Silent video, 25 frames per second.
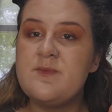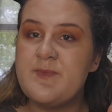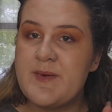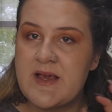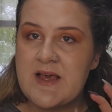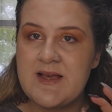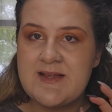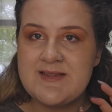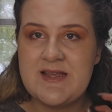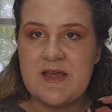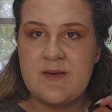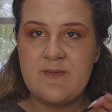
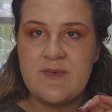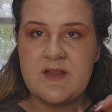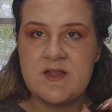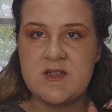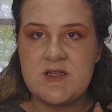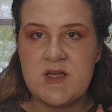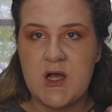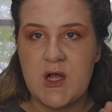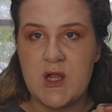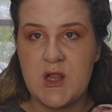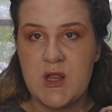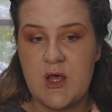because I'm
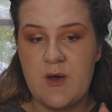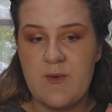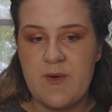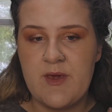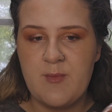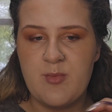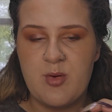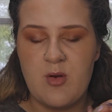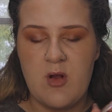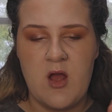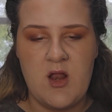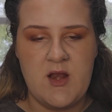into
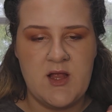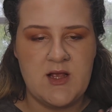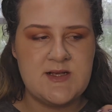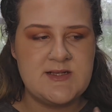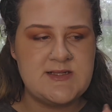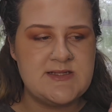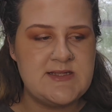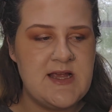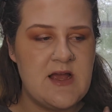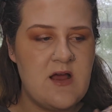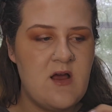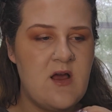glowy
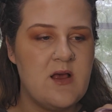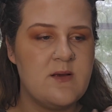products now,